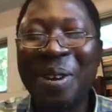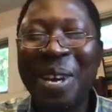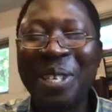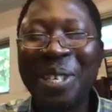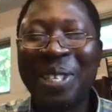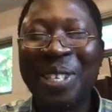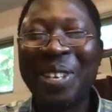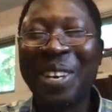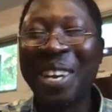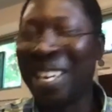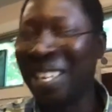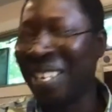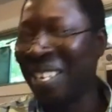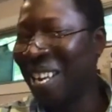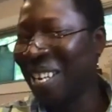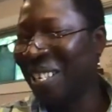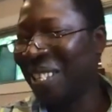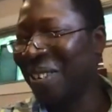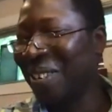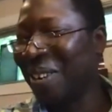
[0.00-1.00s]
that's great.
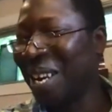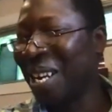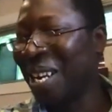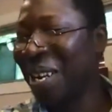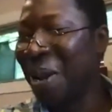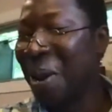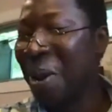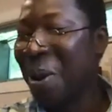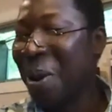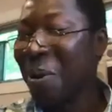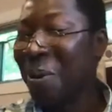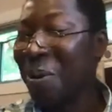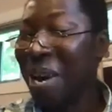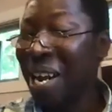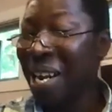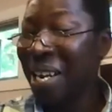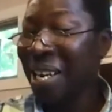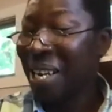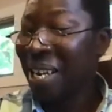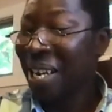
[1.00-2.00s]
That's huh? great.
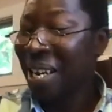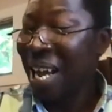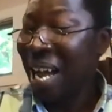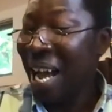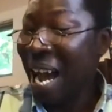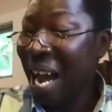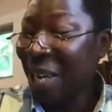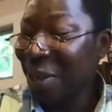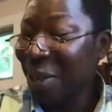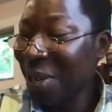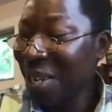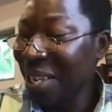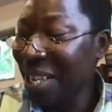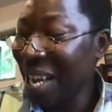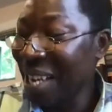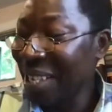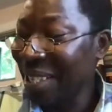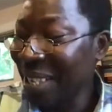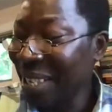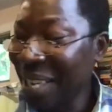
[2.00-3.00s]
Well, actually,
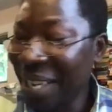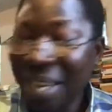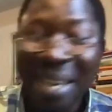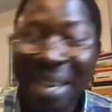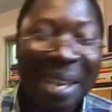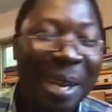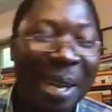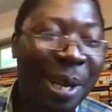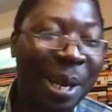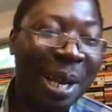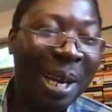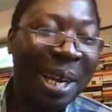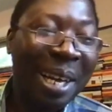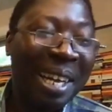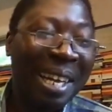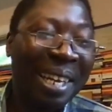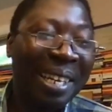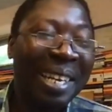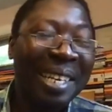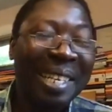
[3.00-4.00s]
that's the uh,
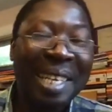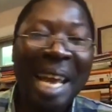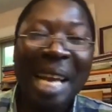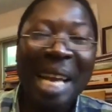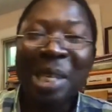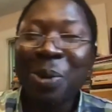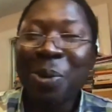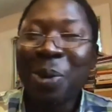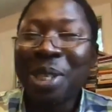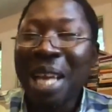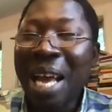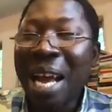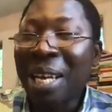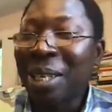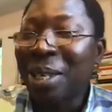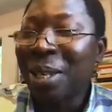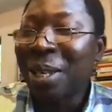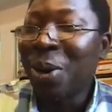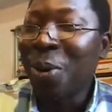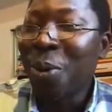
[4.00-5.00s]
the text was
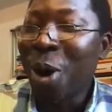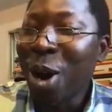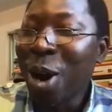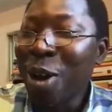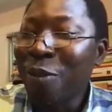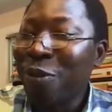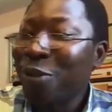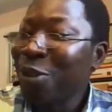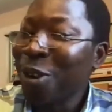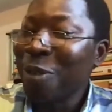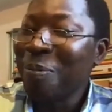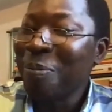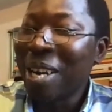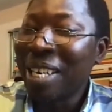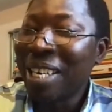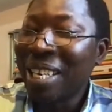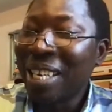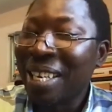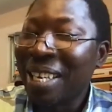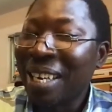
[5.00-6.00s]
actually Wolof, not
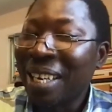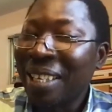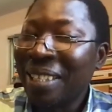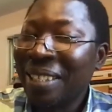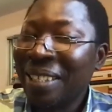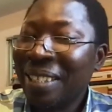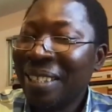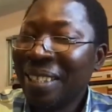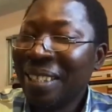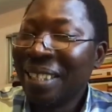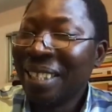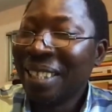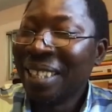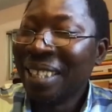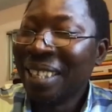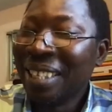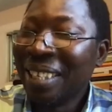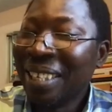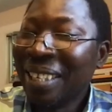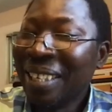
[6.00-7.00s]
Mandinka.
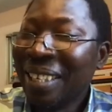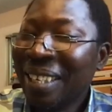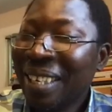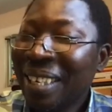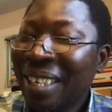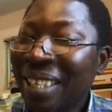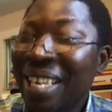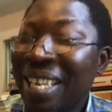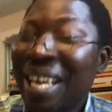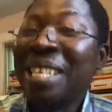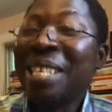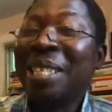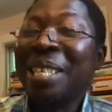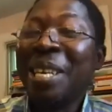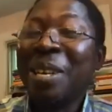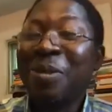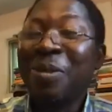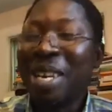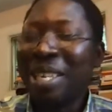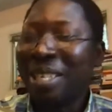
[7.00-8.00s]
That is
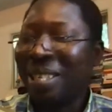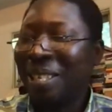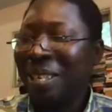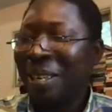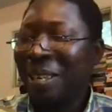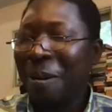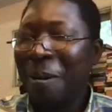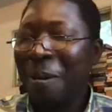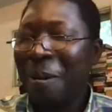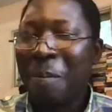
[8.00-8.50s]
interesting.